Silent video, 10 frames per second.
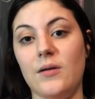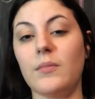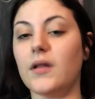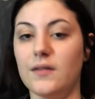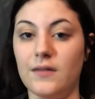
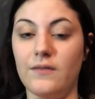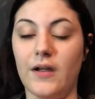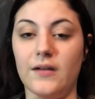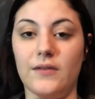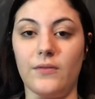but it is a
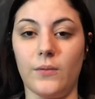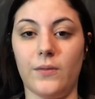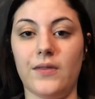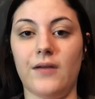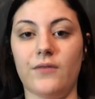very
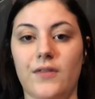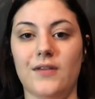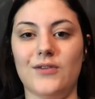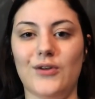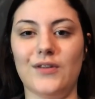difficult thing for these
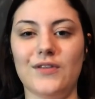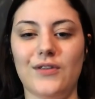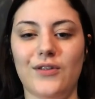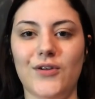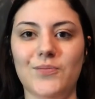students to
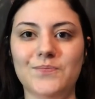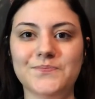learn.